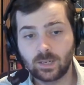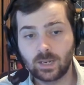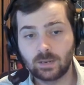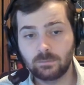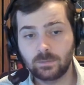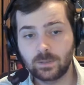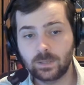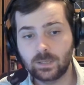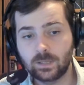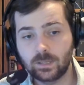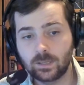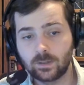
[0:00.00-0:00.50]

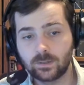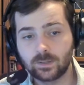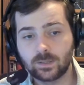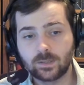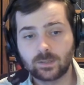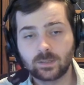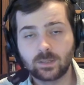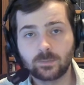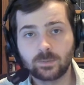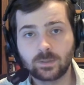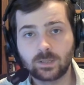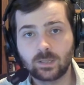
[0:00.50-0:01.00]
Everything else is
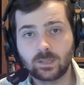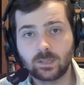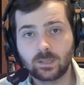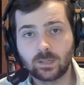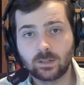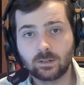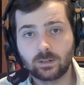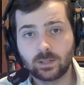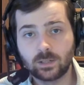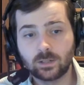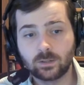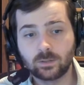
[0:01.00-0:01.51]

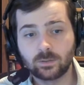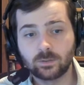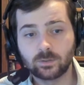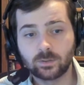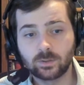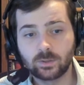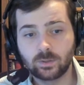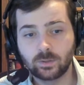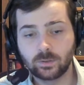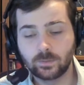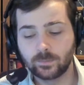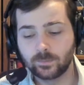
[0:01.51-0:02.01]
subsidiary to those
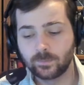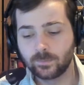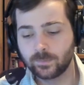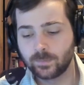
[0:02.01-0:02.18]
two.